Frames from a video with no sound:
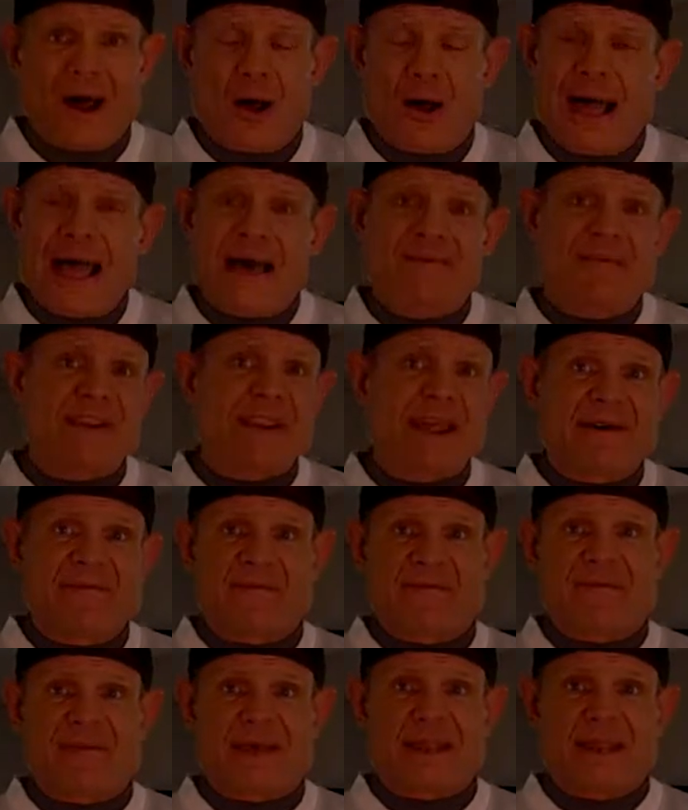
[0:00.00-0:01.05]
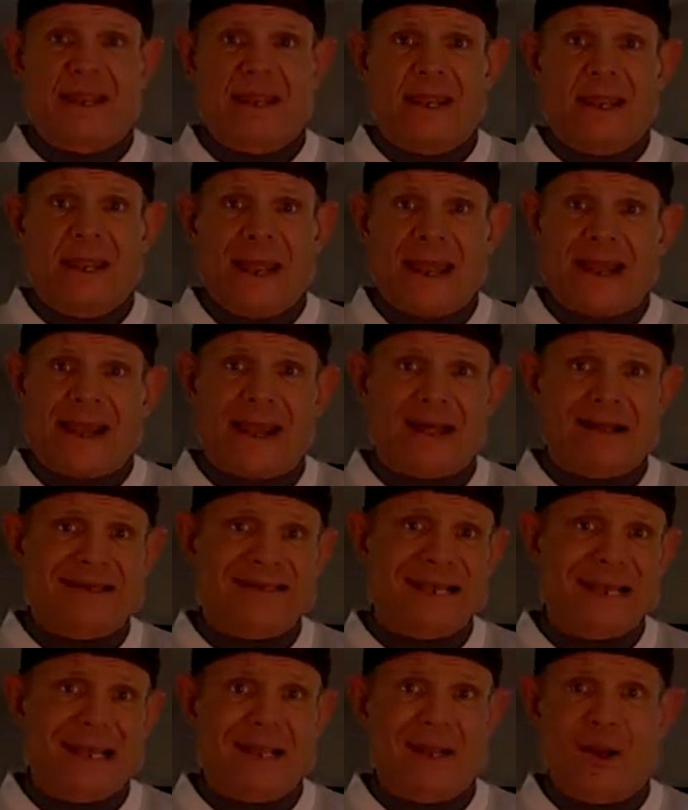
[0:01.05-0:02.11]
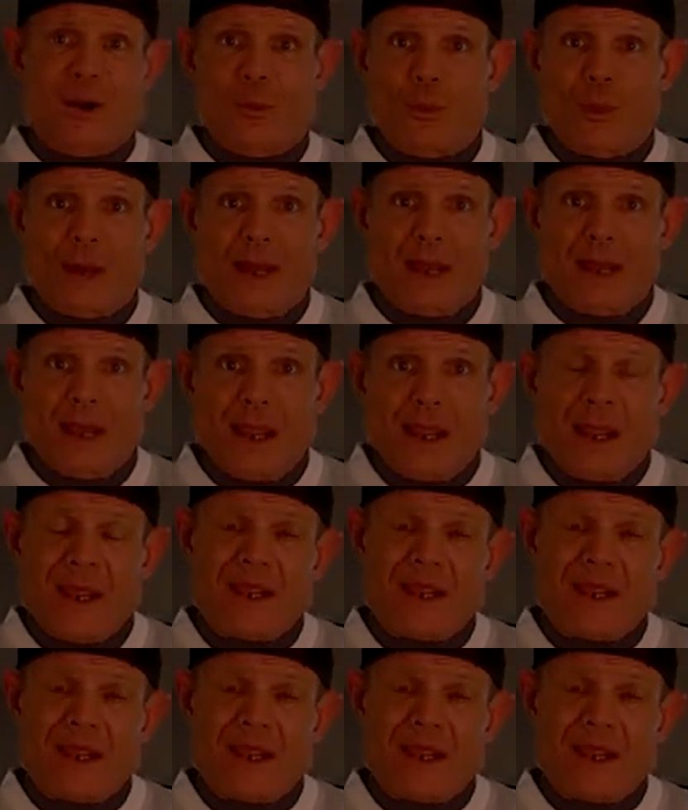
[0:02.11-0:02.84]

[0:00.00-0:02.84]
I'll have enough of it, and I'll say, you know what?